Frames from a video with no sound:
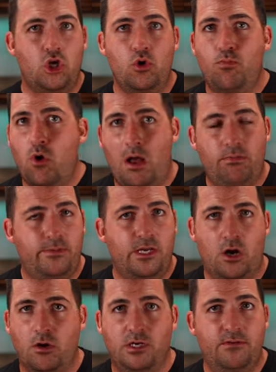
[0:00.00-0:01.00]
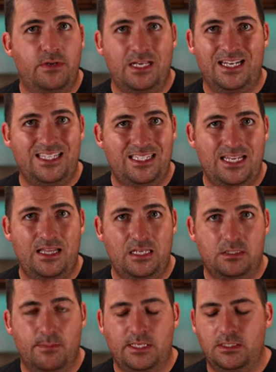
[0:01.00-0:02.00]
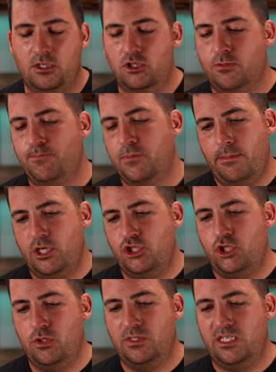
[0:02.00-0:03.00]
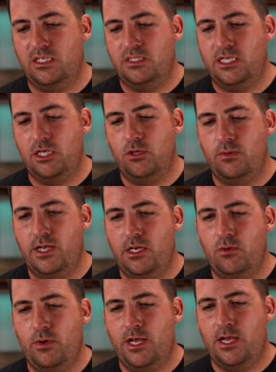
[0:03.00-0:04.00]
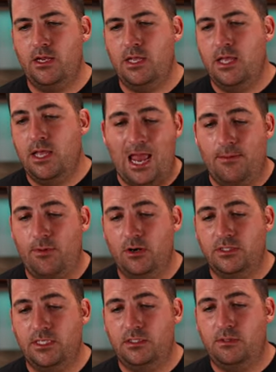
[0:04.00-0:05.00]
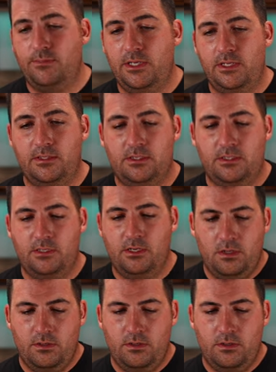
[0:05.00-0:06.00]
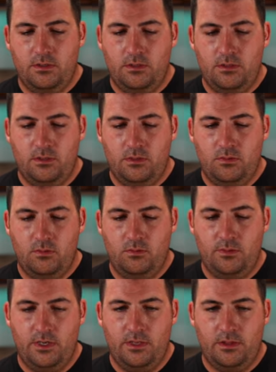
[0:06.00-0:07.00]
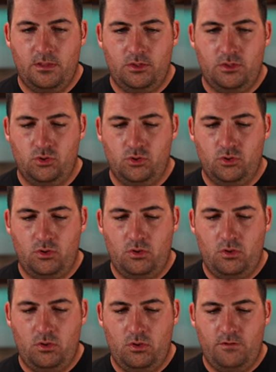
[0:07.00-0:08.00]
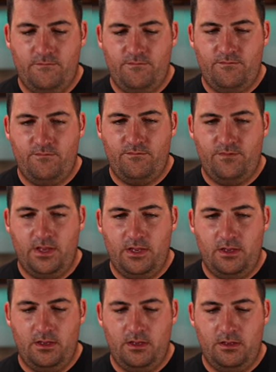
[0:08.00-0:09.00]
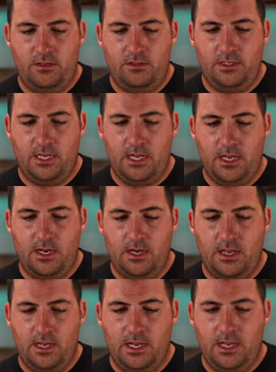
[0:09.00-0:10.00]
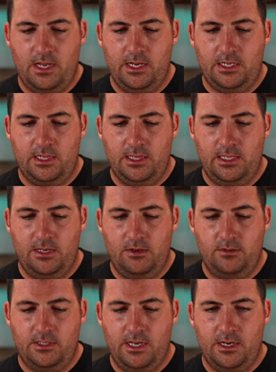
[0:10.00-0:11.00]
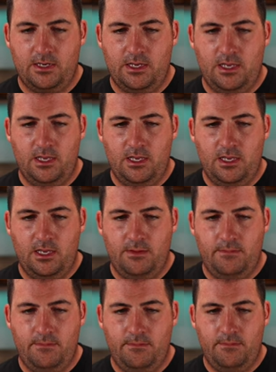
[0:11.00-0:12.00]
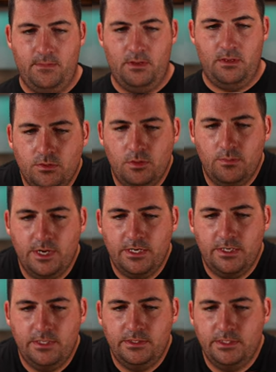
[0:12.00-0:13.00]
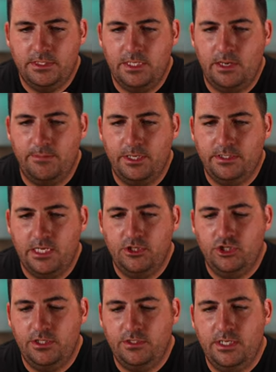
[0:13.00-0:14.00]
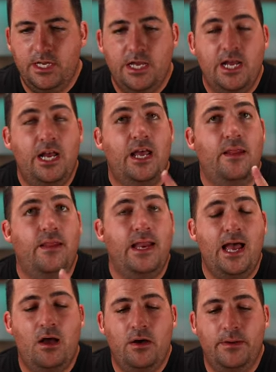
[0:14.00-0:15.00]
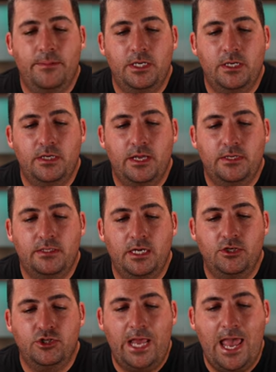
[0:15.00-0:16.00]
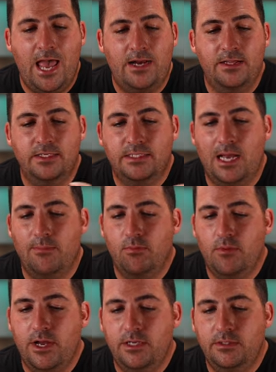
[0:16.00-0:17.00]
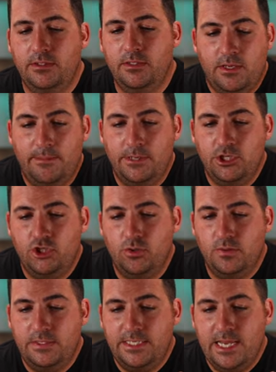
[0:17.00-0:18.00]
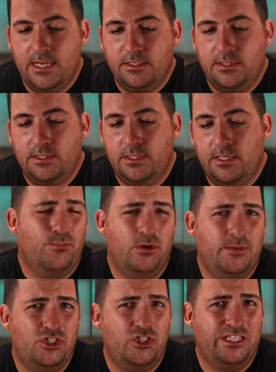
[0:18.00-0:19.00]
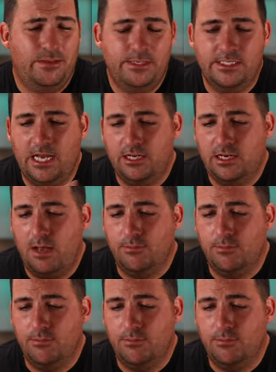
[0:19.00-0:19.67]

you probably aren't even gonna see this message. I'm gonna choose continue anyway, add participants, learn with Joel Feld at iCloud dot com. So it recognizes it, I'm gonna touch it, and now I'm gonna touch add in the top right. I'm gonna choose next, pretty much the same exact